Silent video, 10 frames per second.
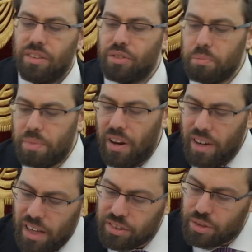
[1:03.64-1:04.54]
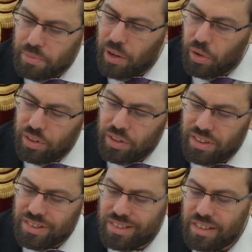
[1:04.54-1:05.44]
says, when Paro asks him how old he
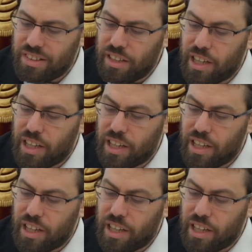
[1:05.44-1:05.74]
is, he says,